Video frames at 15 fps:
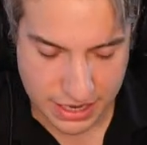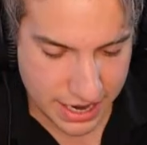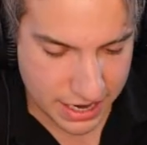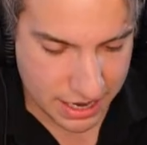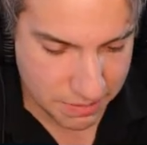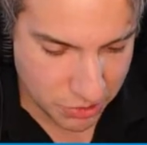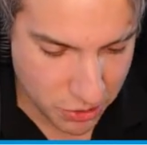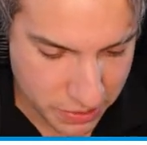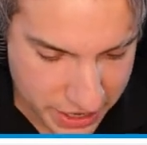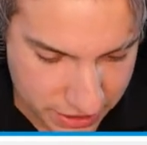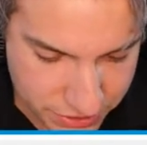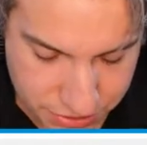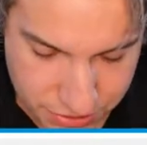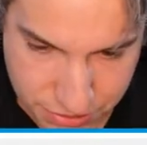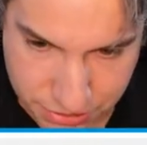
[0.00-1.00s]
and I'm going
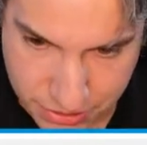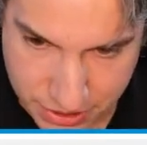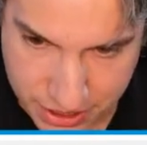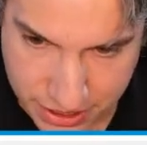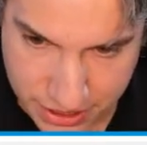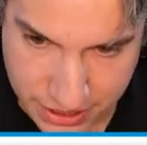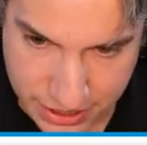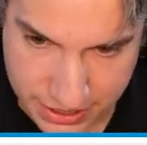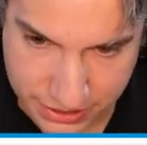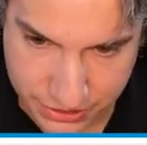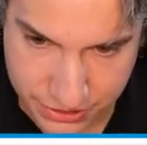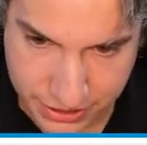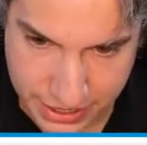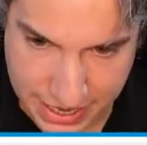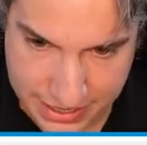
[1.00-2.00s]
to
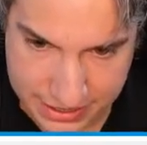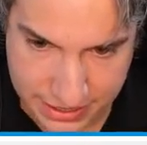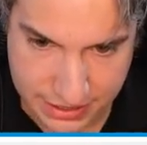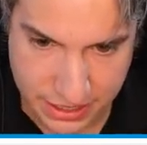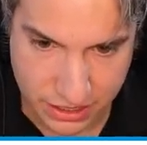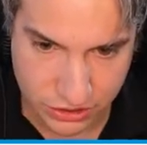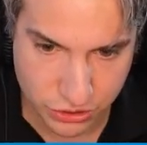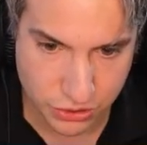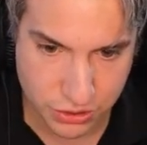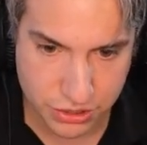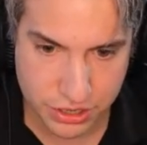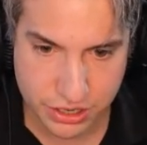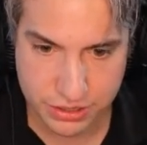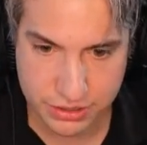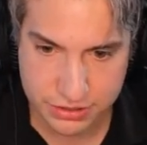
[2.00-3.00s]
enter existing
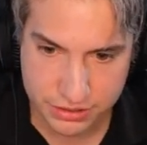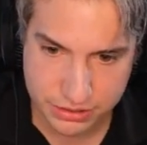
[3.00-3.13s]
door.